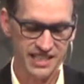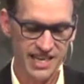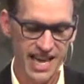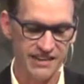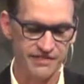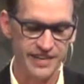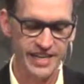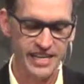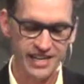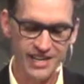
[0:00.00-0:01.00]

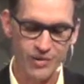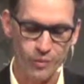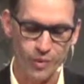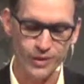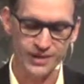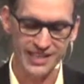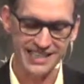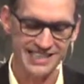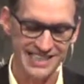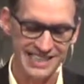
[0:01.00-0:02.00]
every word
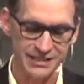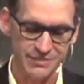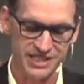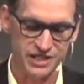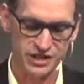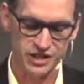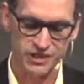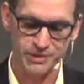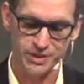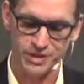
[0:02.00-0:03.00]
and deed must
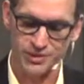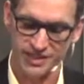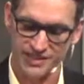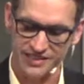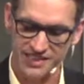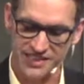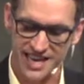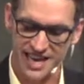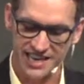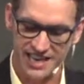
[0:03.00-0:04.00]
contribute to an
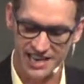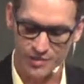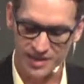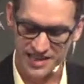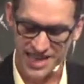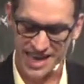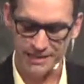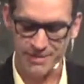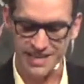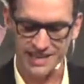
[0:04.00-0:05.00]
understanding with the
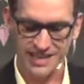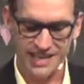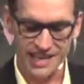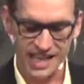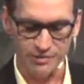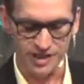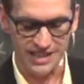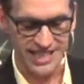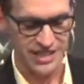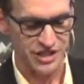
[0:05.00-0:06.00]
enemy and
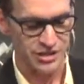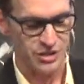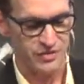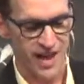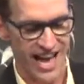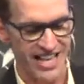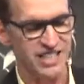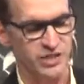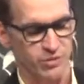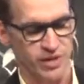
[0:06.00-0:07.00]
release those
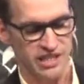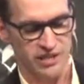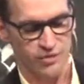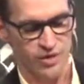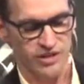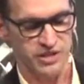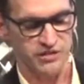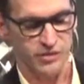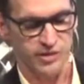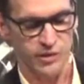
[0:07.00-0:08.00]
vast reservoirs of
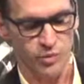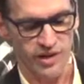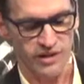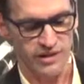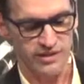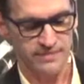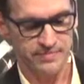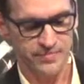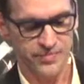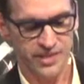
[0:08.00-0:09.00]
goodwill,
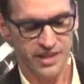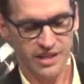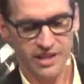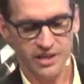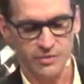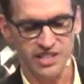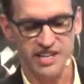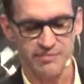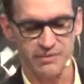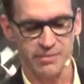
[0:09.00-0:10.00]
which
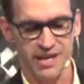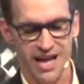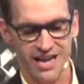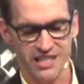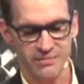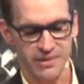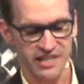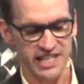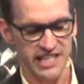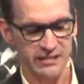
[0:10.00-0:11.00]
have been blocked by
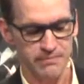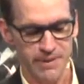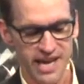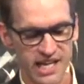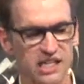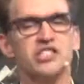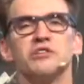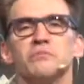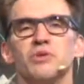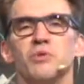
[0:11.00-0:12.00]
the
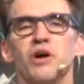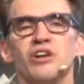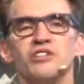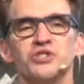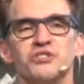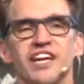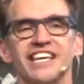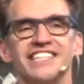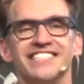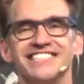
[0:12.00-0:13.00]
impenetrable walls of
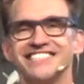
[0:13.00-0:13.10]
hate.